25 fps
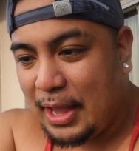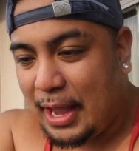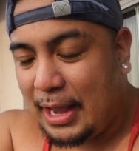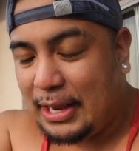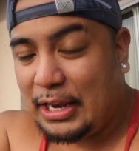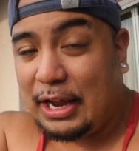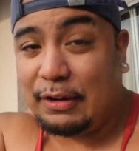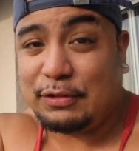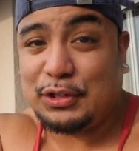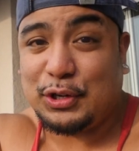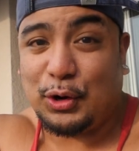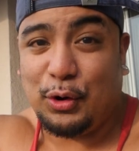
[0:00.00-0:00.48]

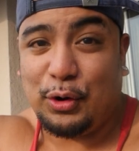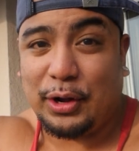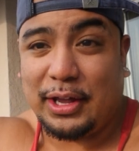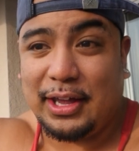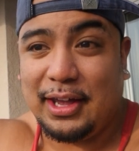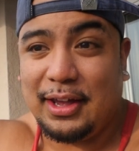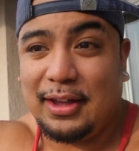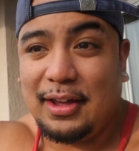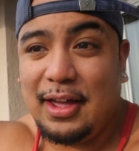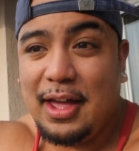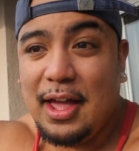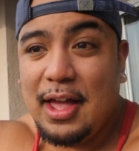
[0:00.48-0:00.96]
enough
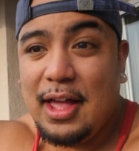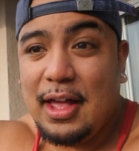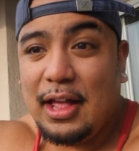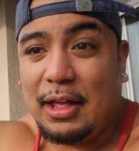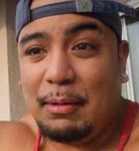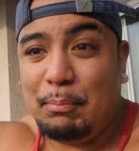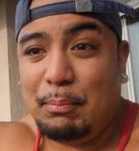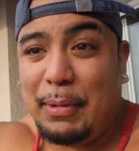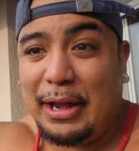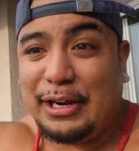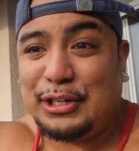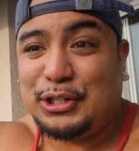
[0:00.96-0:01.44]
talking,
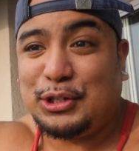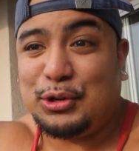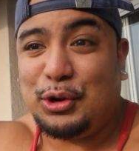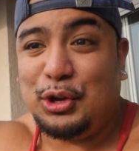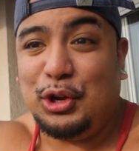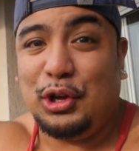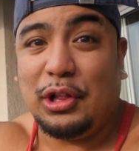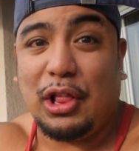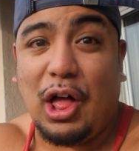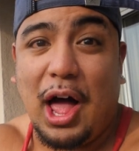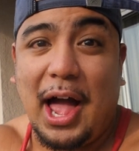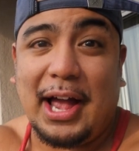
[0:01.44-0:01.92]
make sure
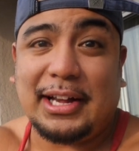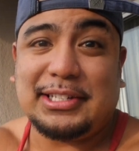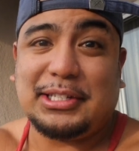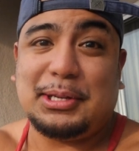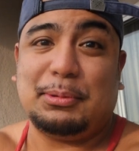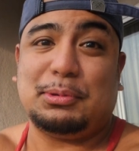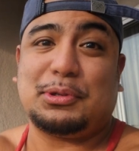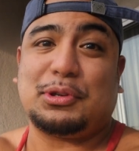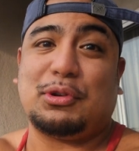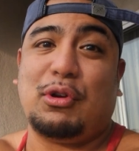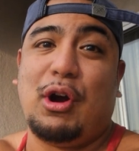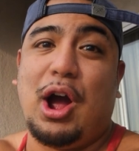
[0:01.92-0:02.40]
you like,
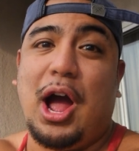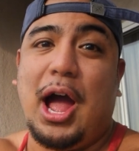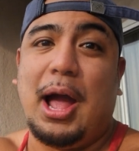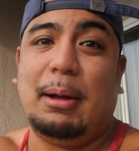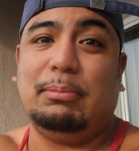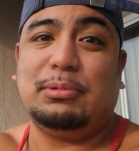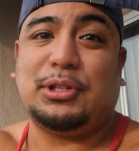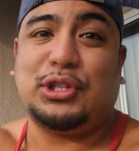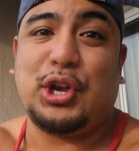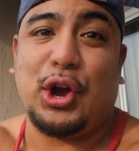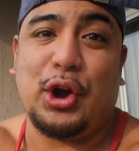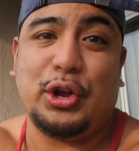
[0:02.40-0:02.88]

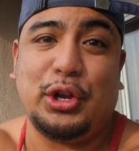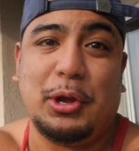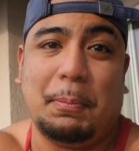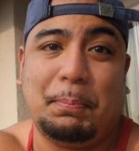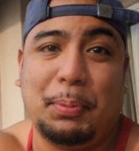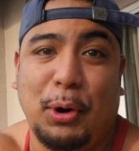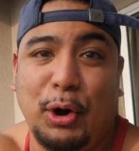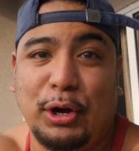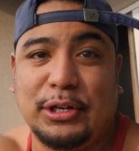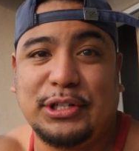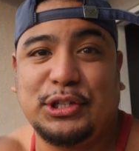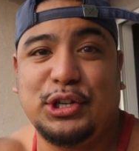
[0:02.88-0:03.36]
subscribe, turn your
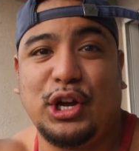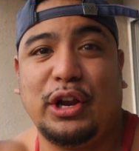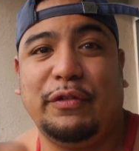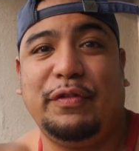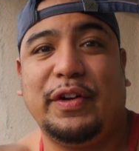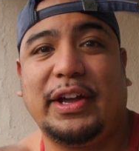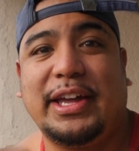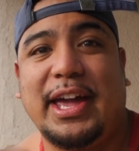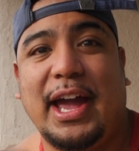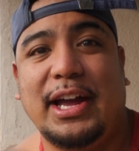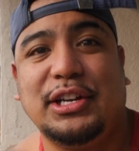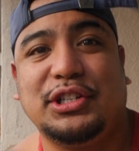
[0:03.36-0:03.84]
post
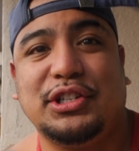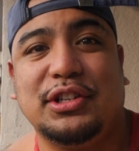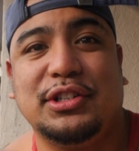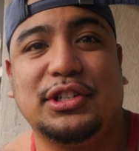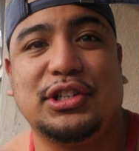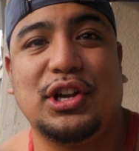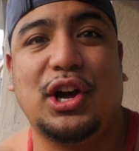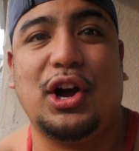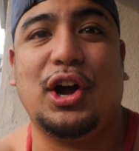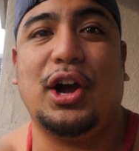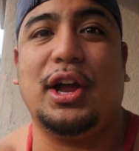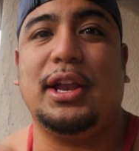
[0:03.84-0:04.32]

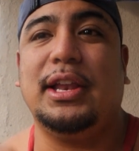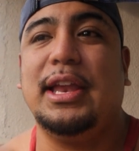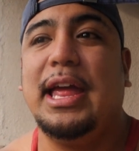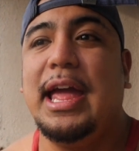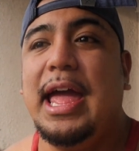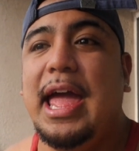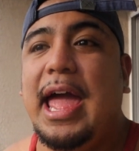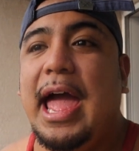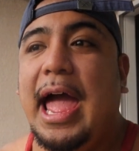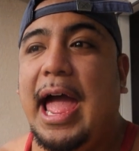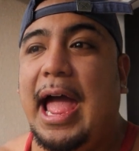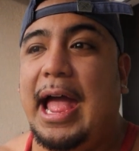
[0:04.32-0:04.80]
notifications on,
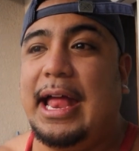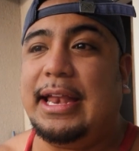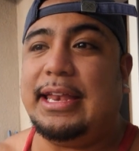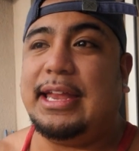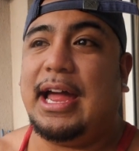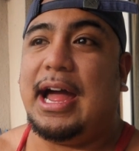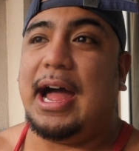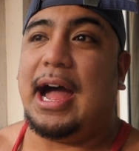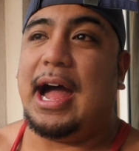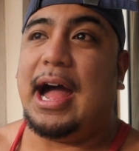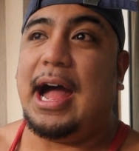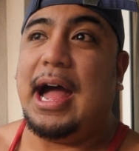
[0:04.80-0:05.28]
and
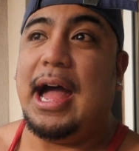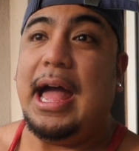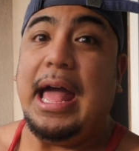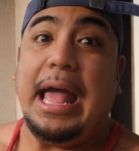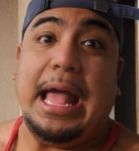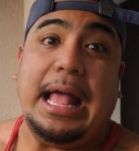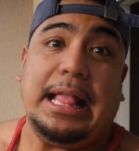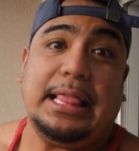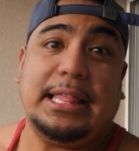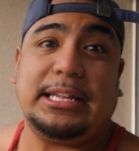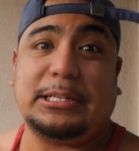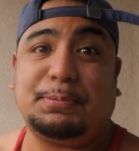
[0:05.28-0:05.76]

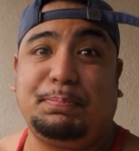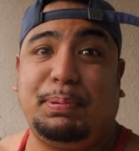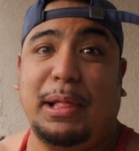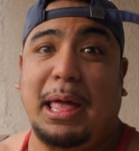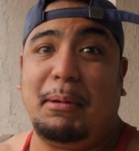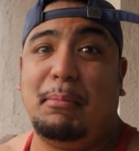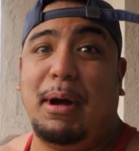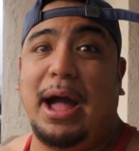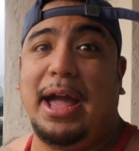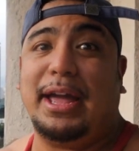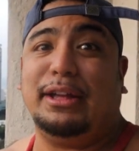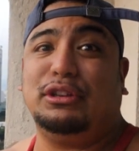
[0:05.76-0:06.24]
let's
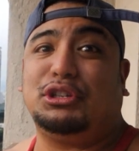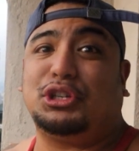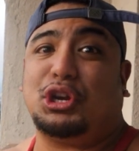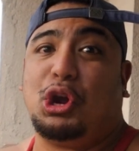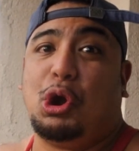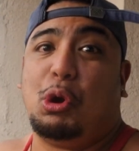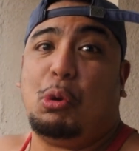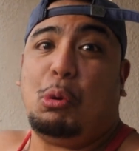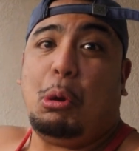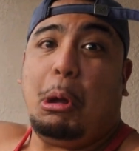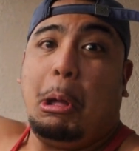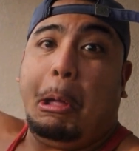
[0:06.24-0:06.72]
play my
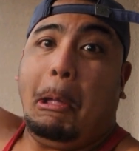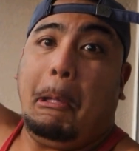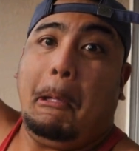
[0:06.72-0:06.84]
intro.